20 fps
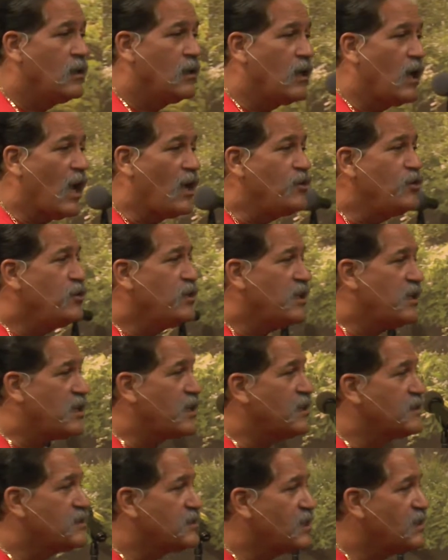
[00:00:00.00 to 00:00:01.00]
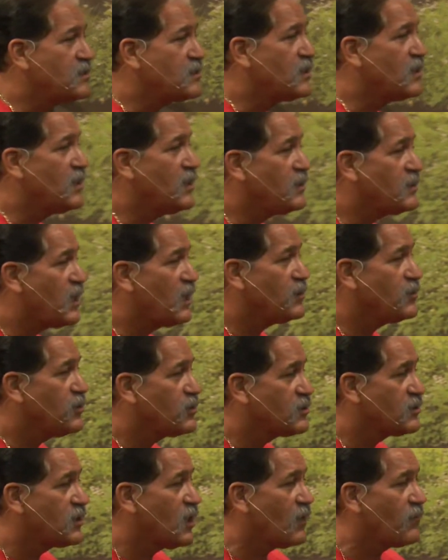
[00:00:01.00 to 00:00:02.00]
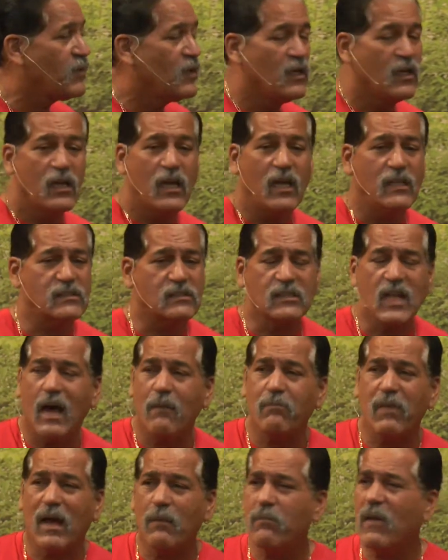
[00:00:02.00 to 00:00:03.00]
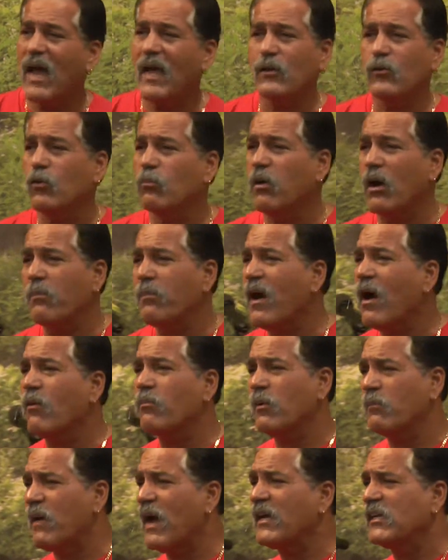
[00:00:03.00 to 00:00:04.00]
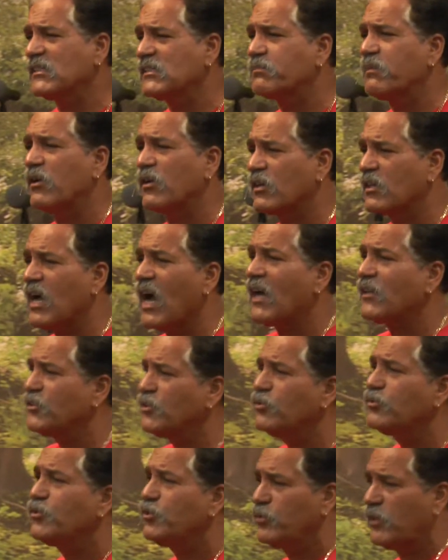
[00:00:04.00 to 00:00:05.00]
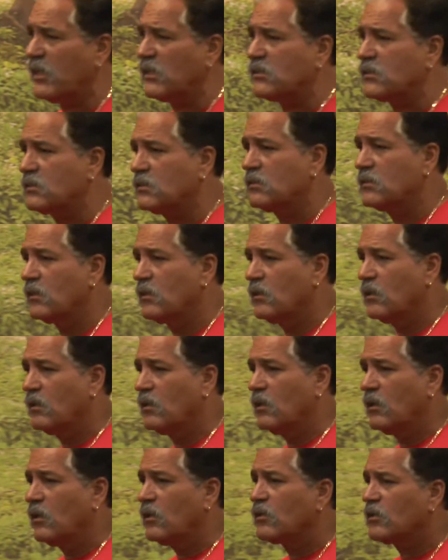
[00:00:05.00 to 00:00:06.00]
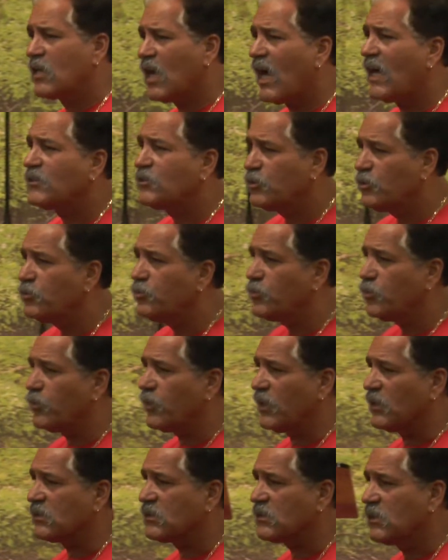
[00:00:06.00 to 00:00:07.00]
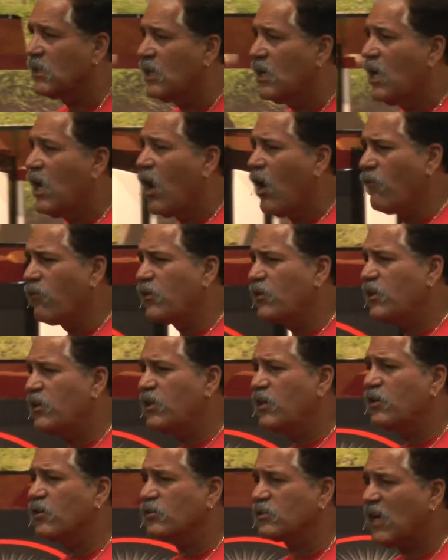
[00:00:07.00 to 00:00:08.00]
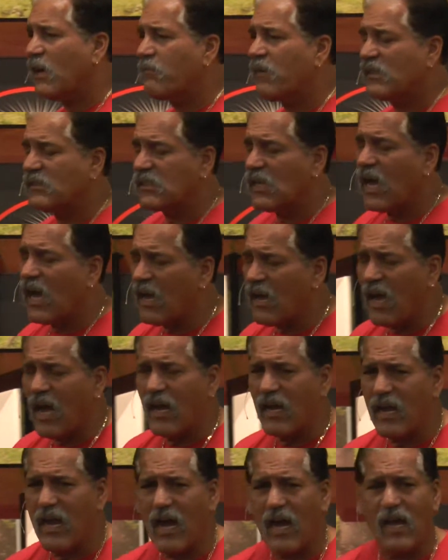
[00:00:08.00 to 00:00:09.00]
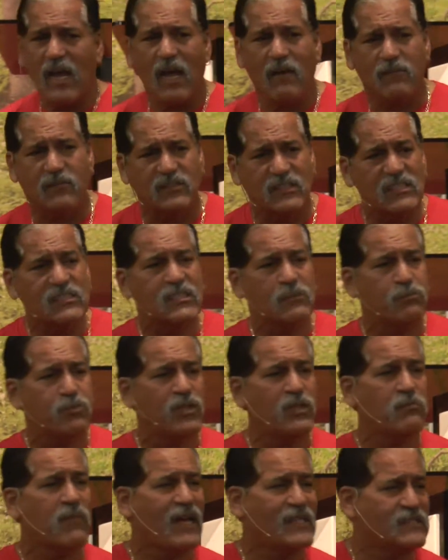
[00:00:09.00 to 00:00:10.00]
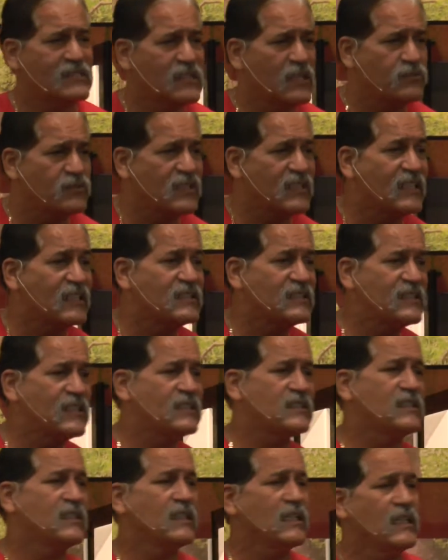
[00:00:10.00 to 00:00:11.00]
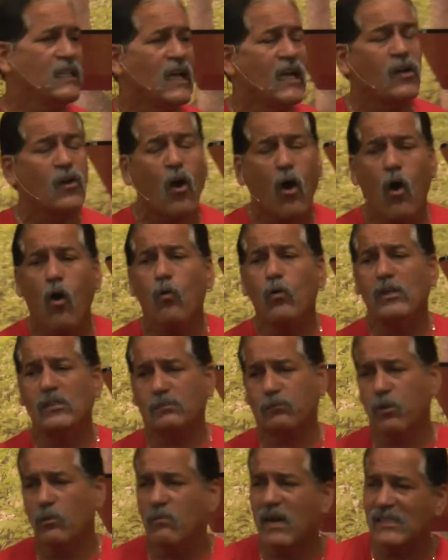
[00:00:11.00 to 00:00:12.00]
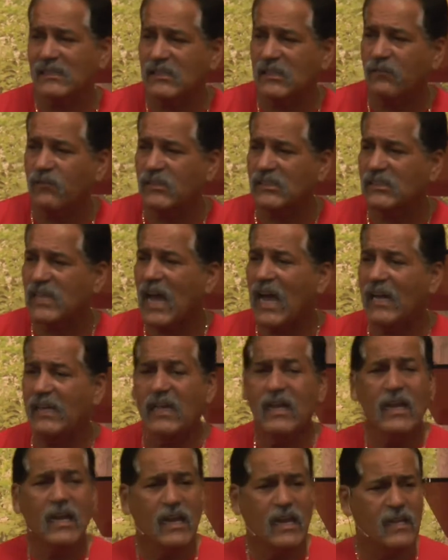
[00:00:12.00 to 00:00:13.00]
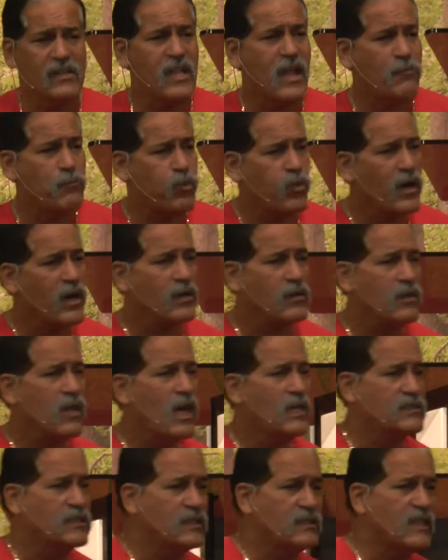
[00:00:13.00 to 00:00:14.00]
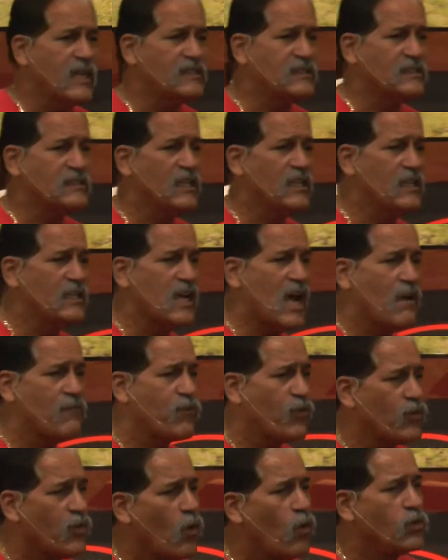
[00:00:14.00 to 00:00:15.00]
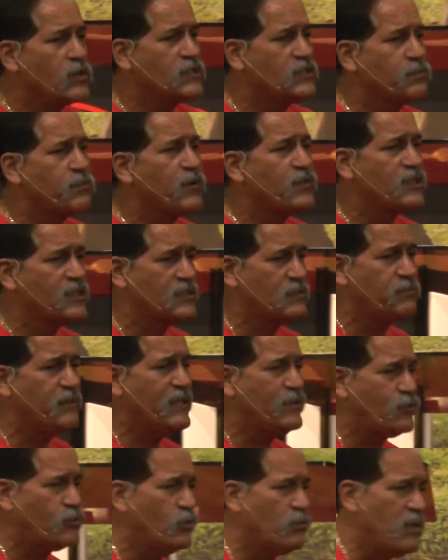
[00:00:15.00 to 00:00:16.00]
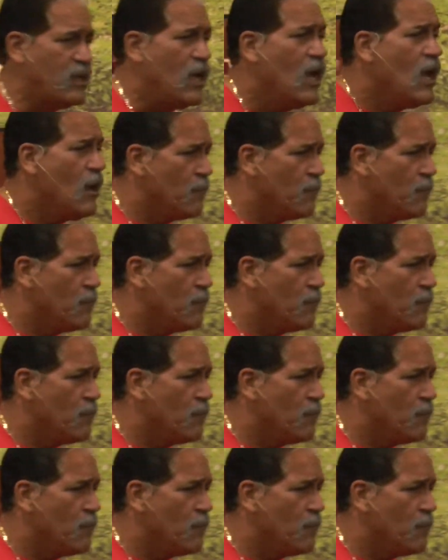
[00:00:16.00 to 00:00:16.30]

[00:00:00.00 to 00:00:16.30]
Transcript: And you need to consistently tell yourself, it's not by might nor by power, but by His Spirit. God, you do this. God, you do this. Over the years, I, myself, I, I, I have disciplined myself to consistently and always put myself aside in that prayer closet and that study time for the Holy Spirit to speak through me.